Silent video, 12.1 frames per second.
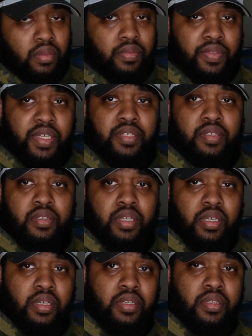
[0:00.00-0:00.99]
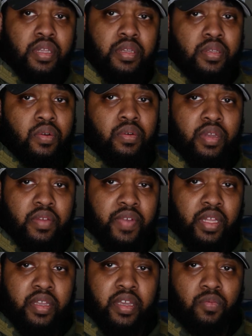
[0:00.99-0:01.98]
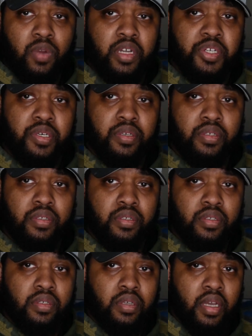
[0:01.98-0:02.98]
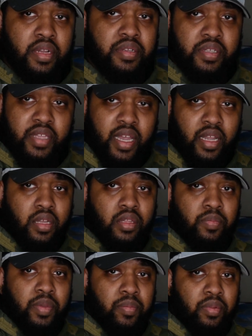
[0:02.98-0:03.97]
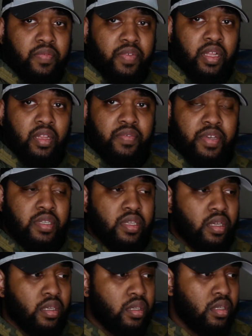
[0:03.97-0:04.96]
This is the story of Elliot Rodger and his attack on the people of Isla Vista,